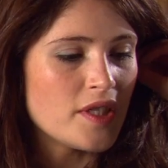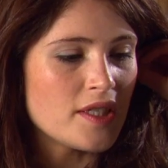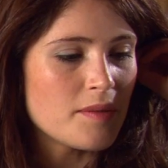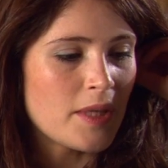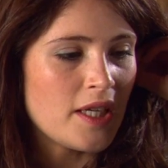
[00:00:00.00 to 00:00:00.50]

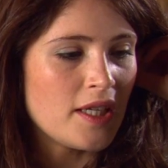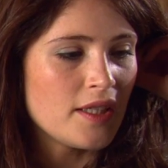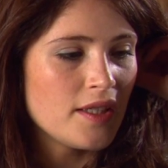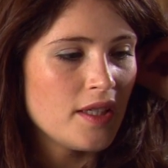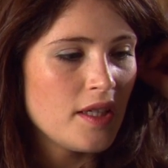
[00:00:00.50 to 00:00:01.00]
into
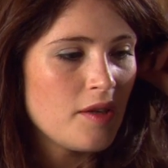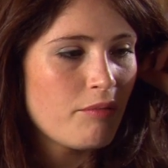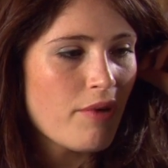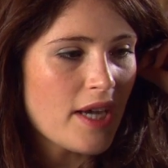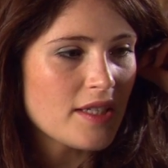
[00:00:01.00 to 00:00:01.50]
being
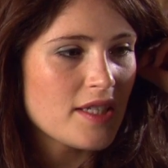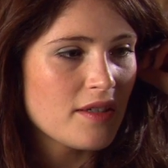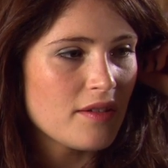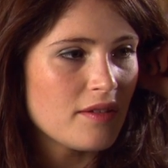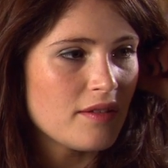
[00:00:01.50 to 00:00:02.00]

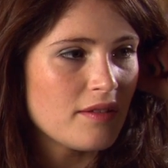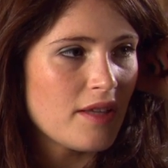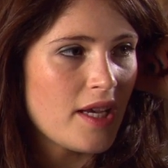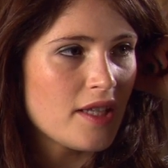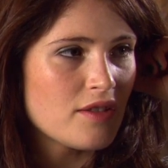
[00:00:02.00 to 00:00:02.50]

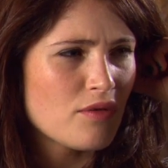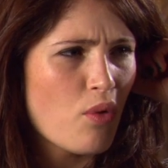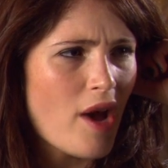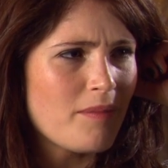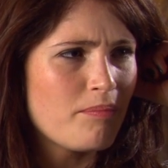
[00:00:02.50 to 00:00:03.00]
practical,
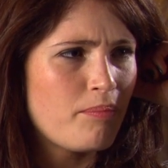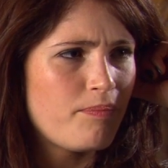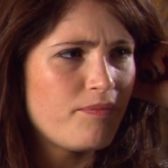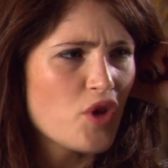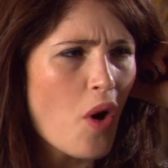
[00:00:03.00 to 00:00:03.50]
quite
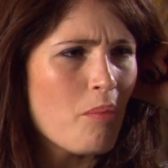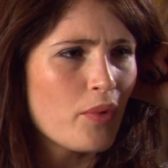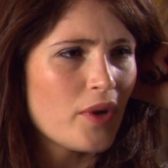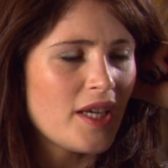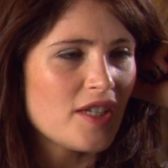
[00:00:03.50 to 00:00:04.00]

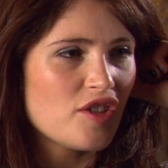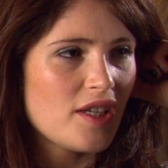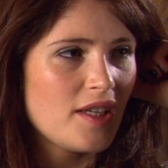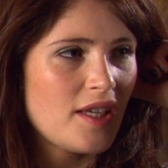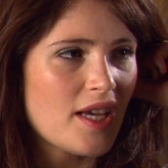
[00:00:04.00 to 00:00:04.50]

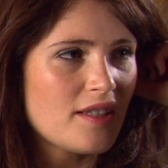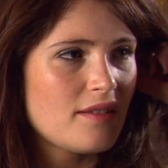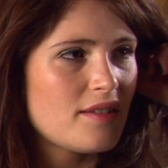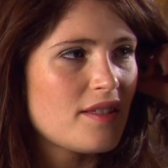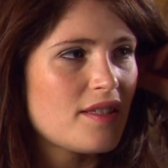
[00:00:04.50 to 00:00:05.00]
tomboyish yet
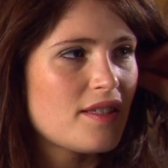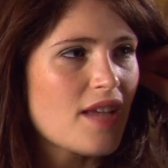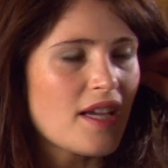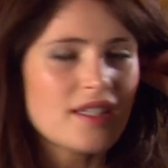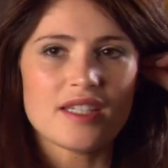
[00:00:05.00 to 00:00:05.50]

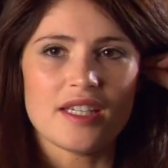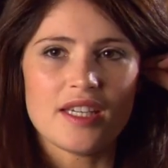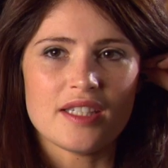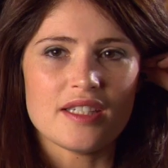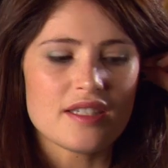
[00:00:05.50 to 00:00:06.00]

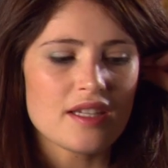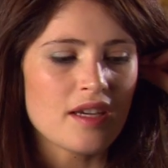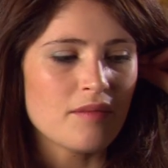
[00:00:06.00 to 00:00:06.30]
sexy, and